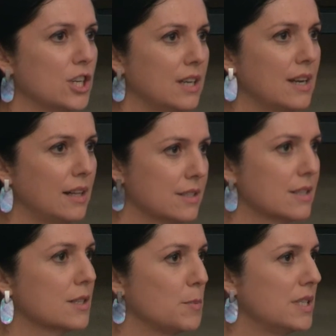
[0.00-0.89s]
and
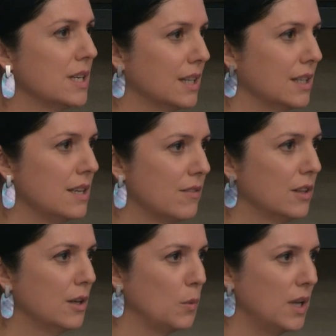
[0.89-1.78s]
analysis, particularly
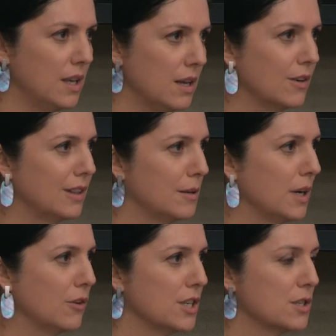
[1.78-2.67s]
given that we're here at the
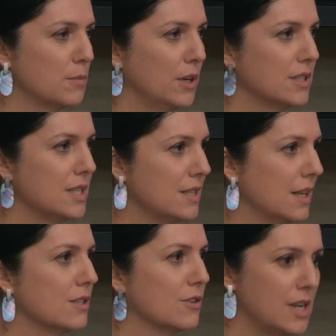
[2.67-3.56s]
Migration Policy
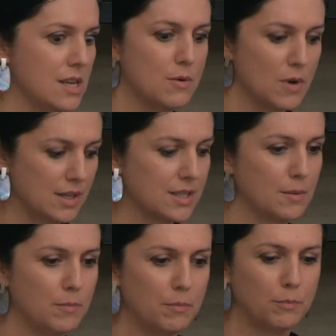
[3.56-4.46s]
Centre at EUI. It's an
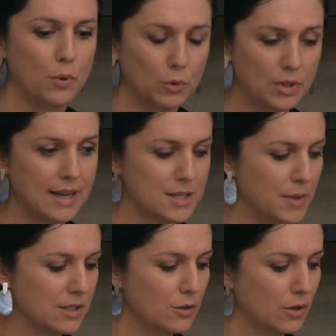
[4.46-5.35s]
important
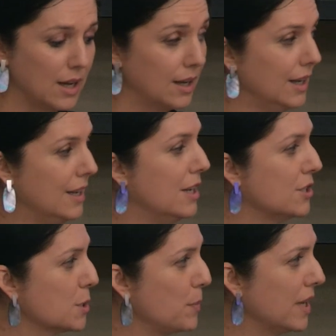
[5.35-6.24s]
aspect to look at.
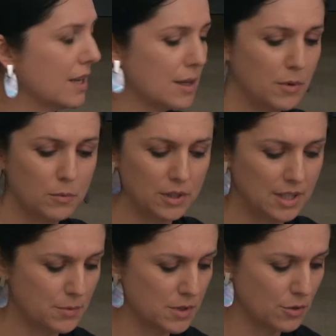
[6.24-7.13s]
Just picking up on what
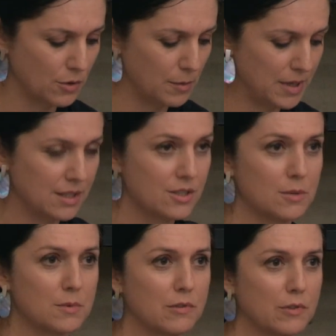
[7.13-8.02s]
Liz was talking about in
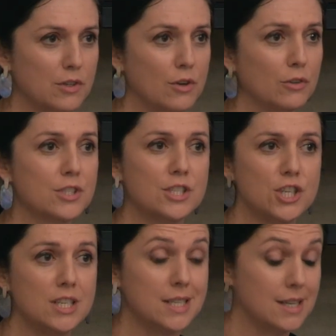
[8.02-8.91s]
terms of the nod to
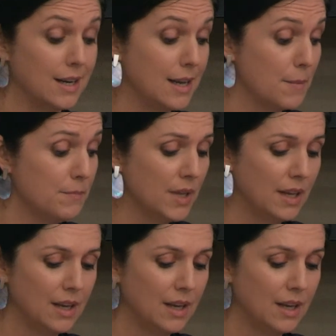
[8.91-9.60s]
GCIM,